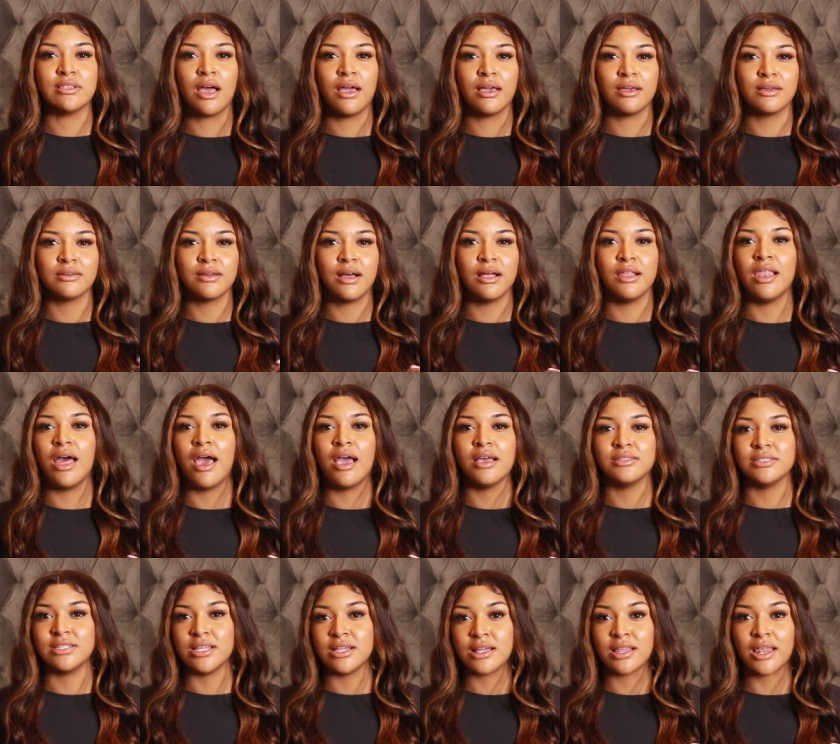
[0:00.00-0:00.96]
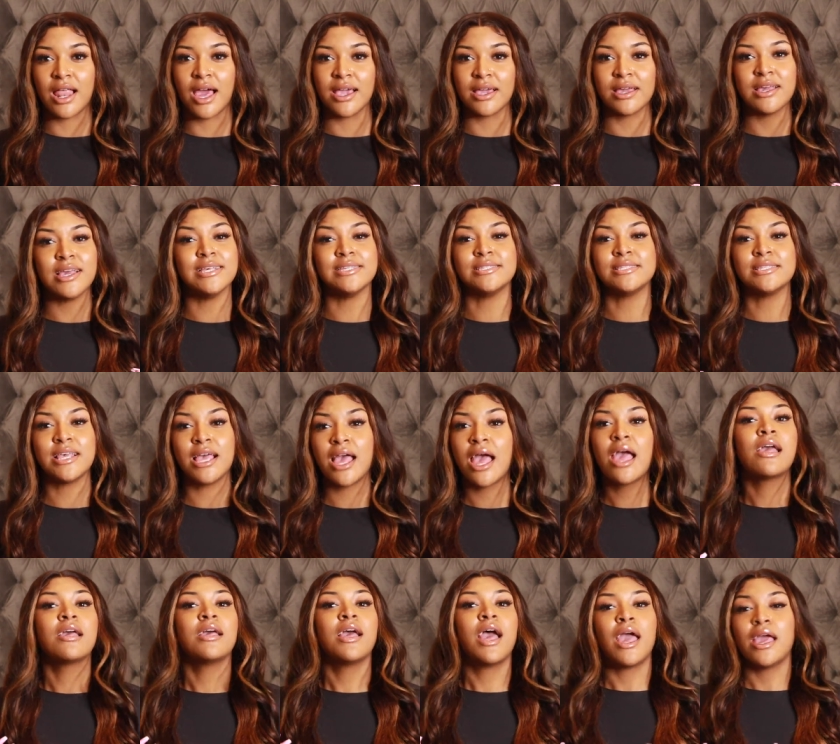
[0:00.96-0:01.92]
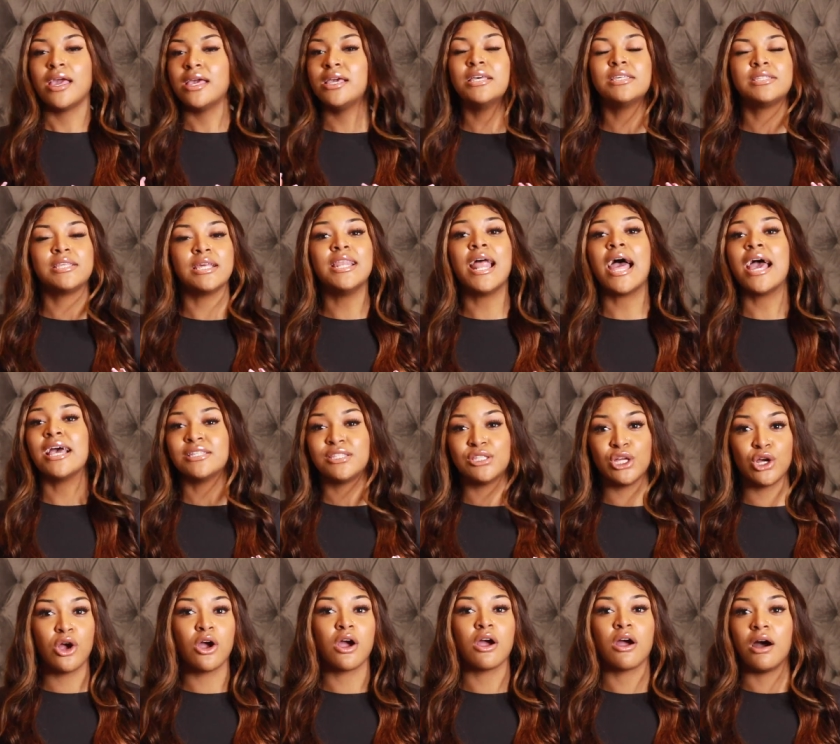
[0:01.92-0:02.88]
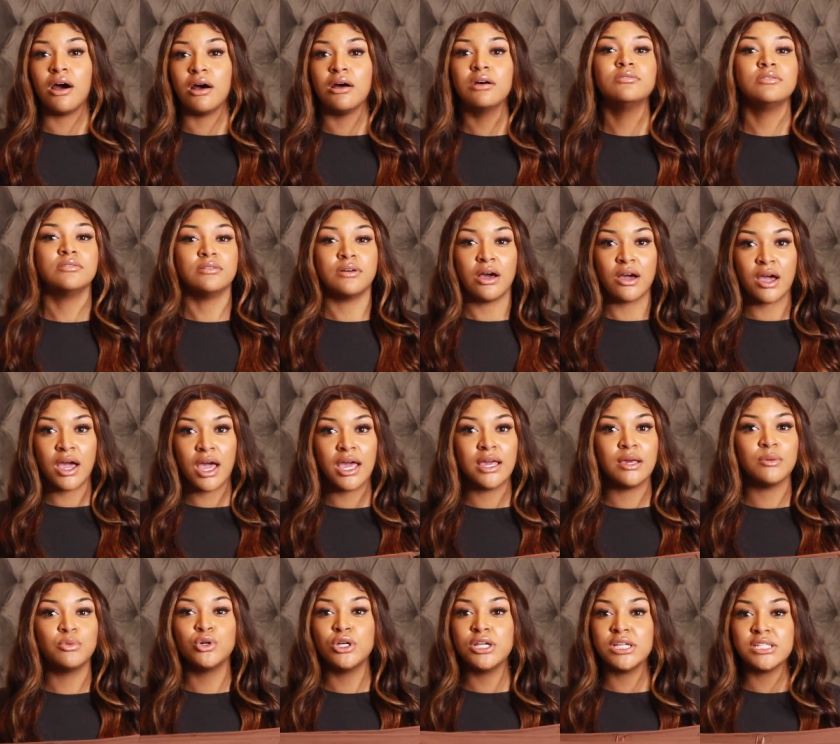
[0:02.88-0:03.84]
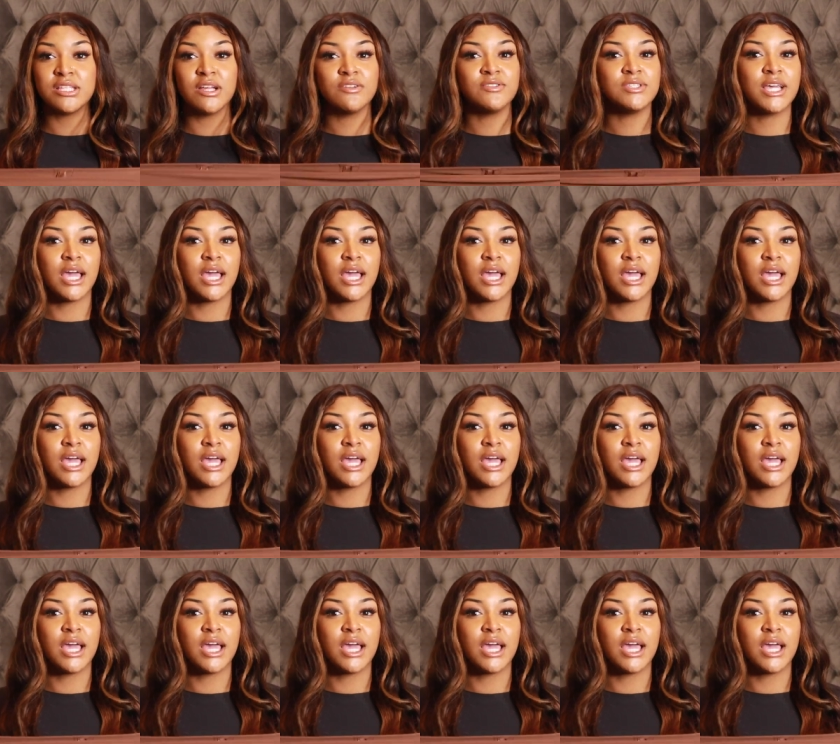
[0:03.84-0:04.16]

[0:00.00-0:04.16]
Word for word: like elastic like it's it's Elastigirl. Okay, pull yourself